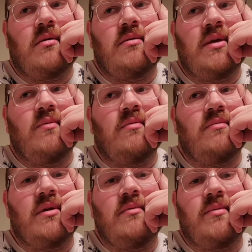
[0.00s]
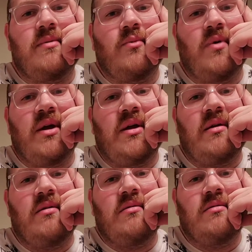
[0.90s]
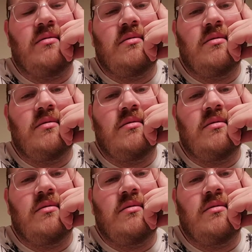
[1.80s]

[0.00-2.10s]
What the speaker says: No, they would be way